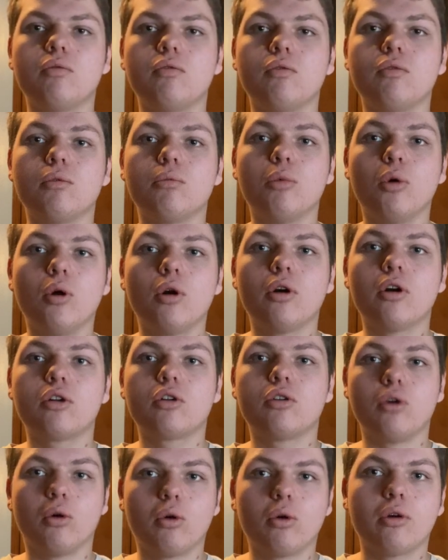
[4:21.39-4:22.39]
more
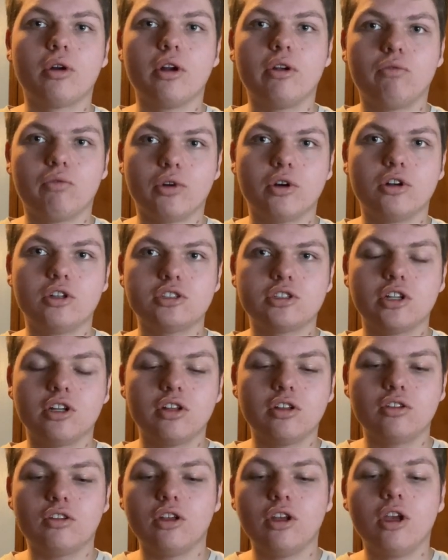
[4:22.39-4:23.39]
gory
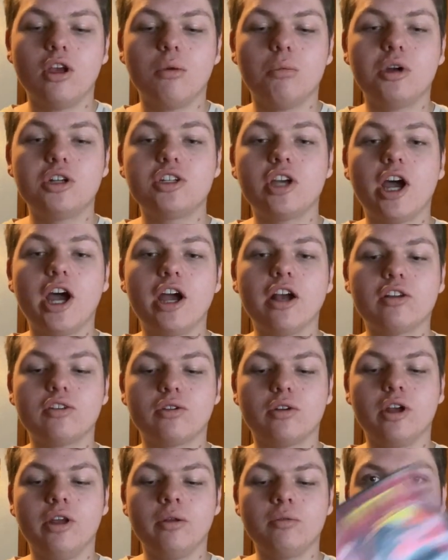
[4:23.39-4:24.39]
versions, which
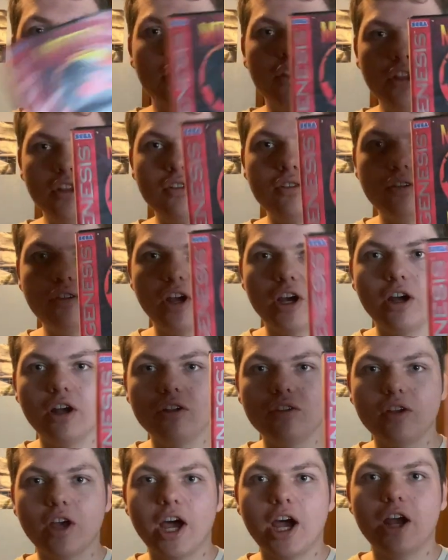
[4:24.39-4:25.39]
actually, this
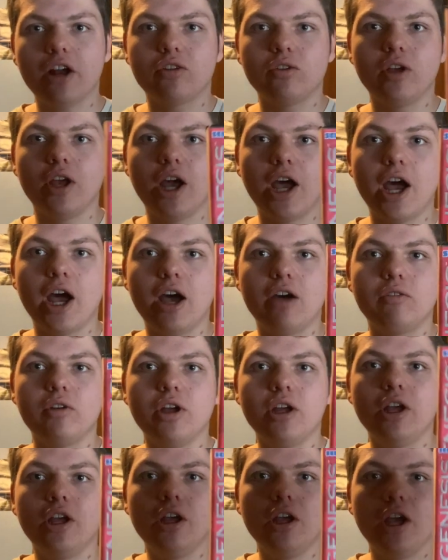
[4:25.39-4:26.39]
does actually have
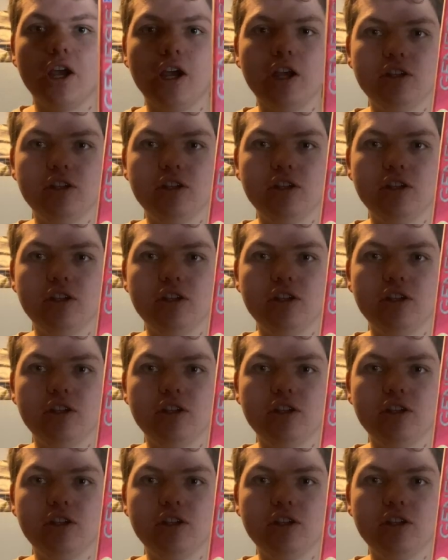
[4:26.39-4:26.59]
a